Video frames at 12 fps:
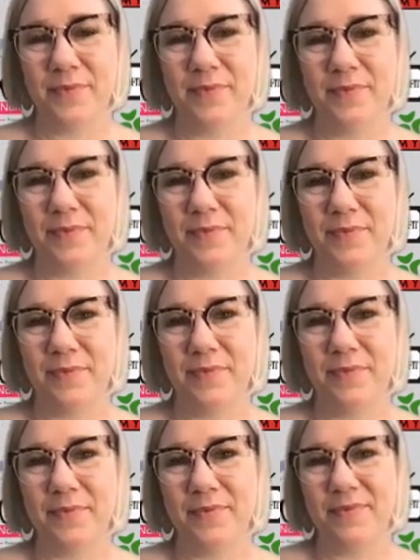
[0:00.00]

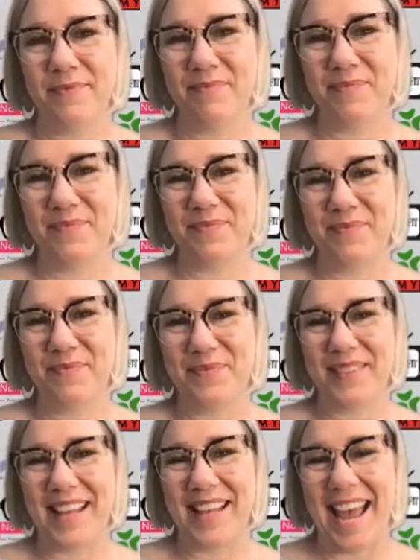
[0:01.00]

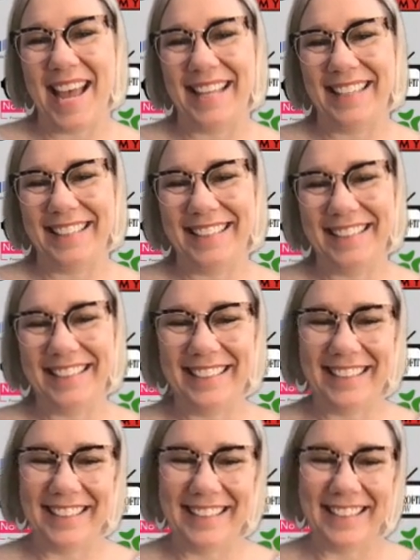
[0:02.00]

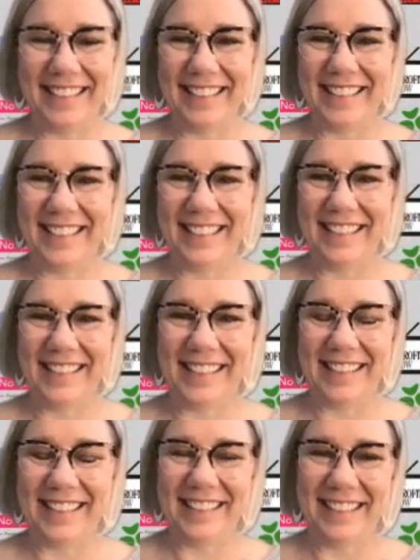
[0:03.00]

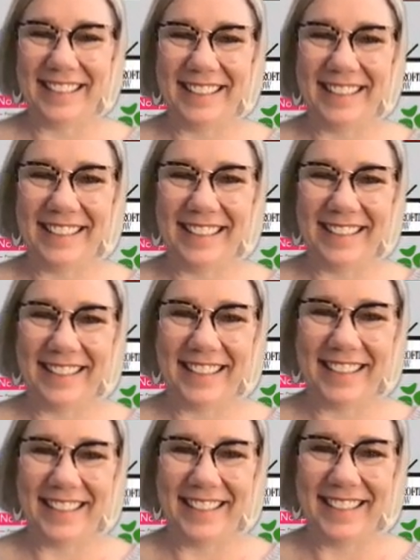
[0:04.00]

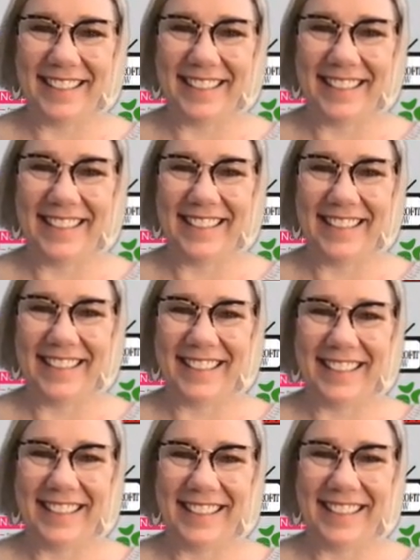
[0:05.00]

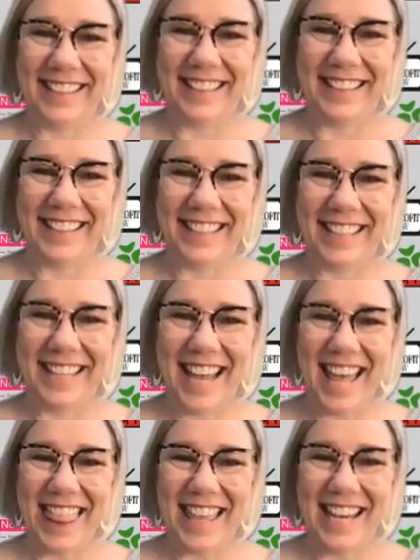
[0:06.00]

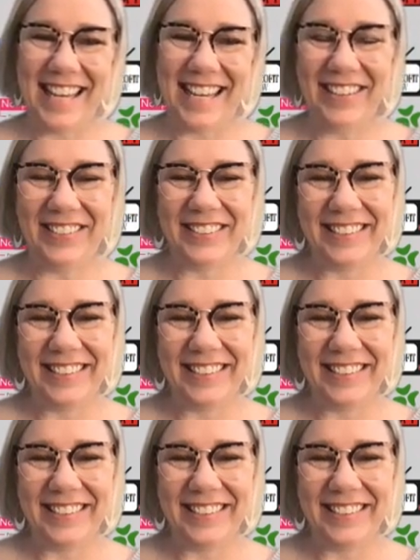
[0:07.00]
This person isn't speaking.